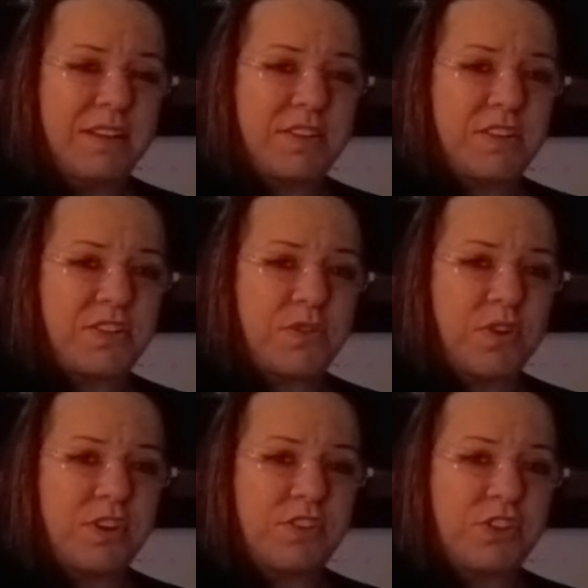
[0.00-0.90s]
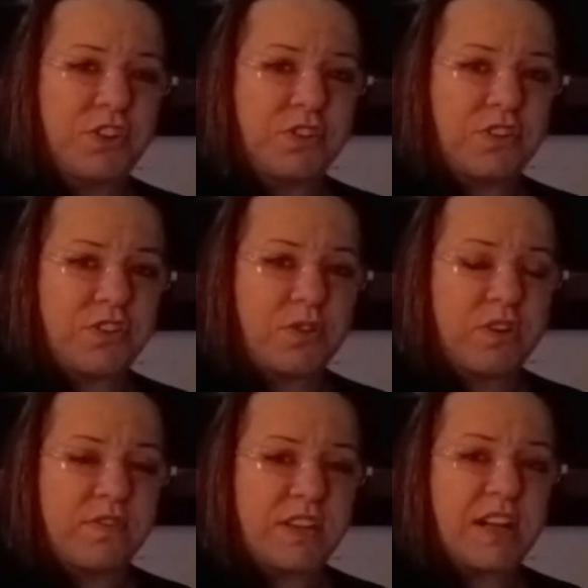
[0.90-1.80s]
The sword of truth, the sword
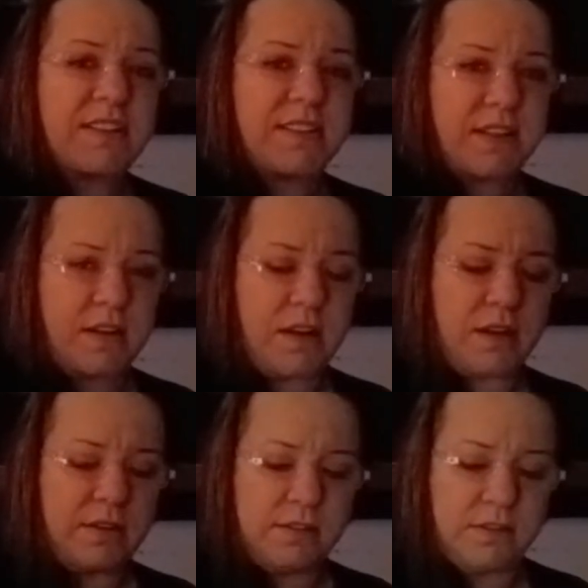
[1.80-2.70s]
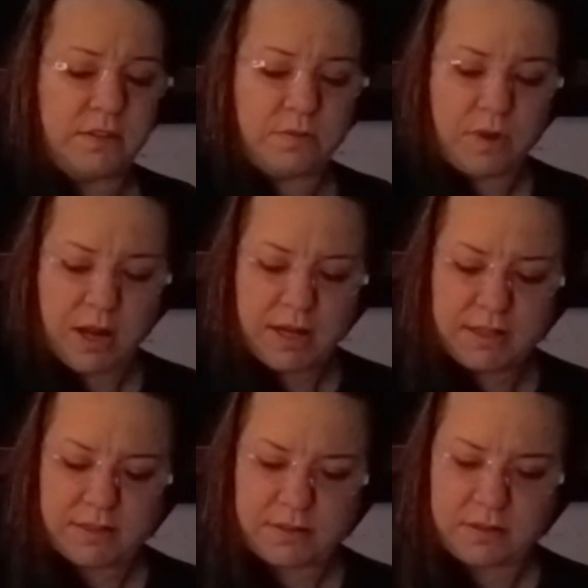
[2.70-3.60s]
of destiny, right?